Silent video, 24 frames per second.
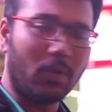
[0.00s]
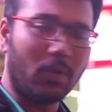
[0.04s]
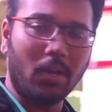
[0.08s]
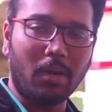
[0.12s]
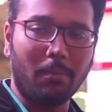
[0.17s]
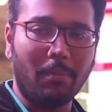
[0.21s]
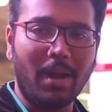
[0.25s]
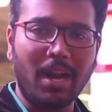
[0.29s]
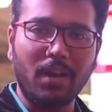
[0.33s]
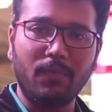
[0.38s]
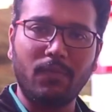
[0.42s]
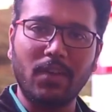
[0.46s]
if you're a
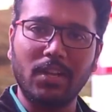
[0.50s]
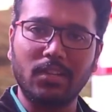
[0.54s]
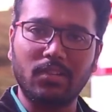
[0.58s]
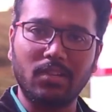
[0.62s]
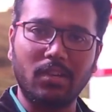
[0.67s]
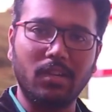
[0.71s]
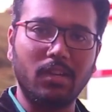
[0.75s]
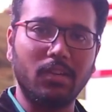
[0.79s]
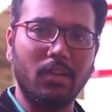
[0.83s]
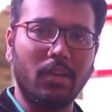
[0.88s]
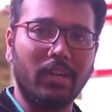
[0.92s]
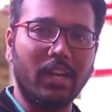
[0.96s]

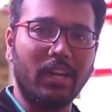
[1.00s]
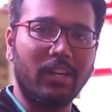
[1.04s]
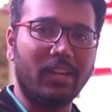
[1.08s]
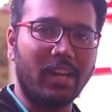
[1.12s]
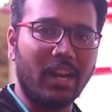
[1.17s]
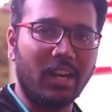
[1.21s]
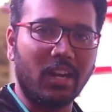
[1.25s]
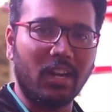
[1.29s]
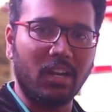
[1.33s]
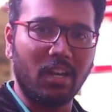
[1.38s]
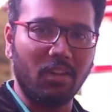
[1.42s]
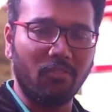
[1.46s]
manufacturer, you can
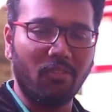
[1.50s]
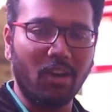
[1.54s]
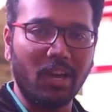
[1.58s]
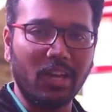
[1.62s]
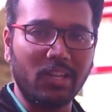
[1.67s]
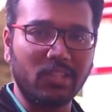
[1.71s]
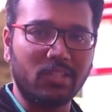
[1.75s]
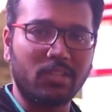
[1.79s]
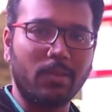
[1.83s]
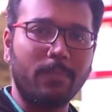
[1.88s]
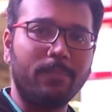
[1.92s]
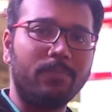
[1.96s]
get a
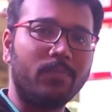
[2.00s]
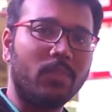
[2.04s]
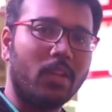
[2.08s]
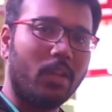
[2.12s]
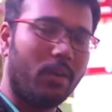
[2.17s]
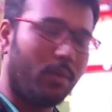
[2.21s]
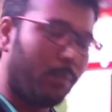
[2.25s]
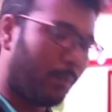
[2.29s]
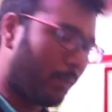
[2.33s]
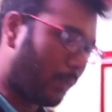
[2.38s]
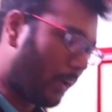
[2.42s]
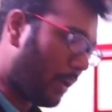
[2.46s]
device
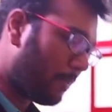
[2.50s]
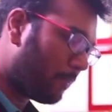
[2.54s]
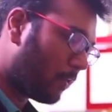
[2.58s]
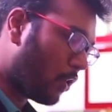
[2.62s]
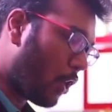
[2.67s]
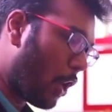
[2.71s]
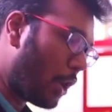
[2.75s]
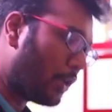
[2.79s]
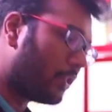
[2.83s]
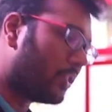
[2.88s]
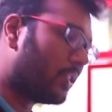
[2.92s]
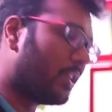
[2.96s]
from
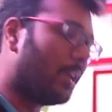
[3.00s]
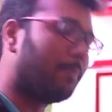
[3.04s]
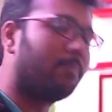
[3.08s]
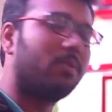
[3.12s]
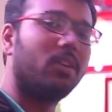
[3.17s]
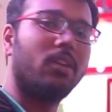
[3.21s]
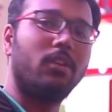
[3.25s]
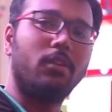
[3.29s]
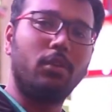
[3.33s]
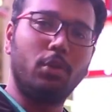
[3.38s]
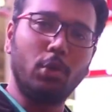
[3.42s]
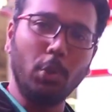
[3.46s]
concept
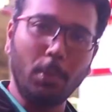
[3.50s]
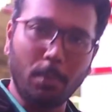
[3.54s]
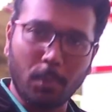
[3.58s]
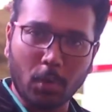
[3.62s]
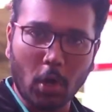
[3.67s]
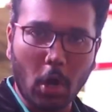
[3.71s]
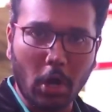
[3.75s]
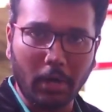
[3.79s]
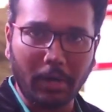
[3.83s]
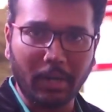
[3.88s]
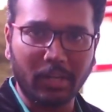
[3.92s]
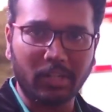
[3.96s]
to
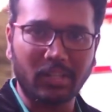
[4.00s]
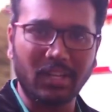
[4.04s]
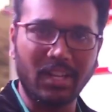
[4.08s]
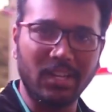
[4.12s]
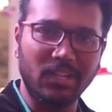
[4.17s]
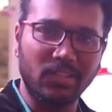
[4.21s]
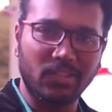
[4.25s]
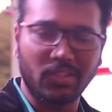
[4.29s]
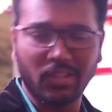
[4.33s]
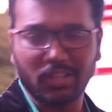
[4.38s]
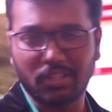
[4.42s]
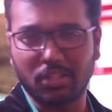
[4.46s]
product
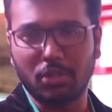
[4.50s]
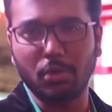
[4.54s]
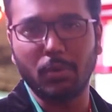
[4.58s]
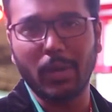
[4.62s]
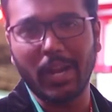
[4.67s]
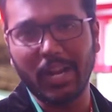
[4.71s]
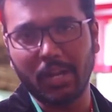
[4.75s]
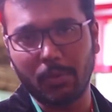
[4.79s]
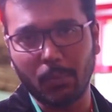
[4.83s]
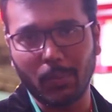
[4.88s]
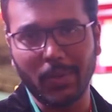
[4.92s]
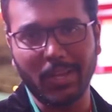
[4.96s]
in six to
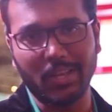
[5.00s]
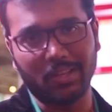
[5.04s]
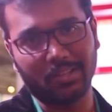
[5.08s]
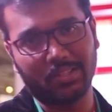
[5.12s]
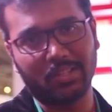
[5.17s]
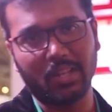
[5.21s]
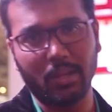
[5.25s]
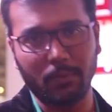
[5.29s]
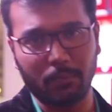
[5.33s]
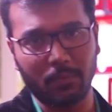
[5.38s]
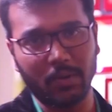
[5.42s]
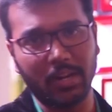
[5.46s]
eight
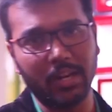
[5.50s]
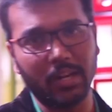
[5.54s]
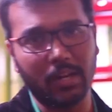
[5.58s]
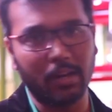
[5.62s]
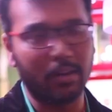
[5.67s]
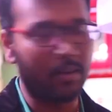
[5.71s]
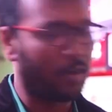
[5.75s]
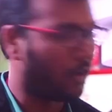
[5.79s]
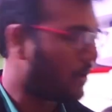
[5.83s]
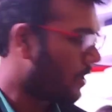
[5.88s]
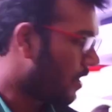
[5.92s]
weeks if needed.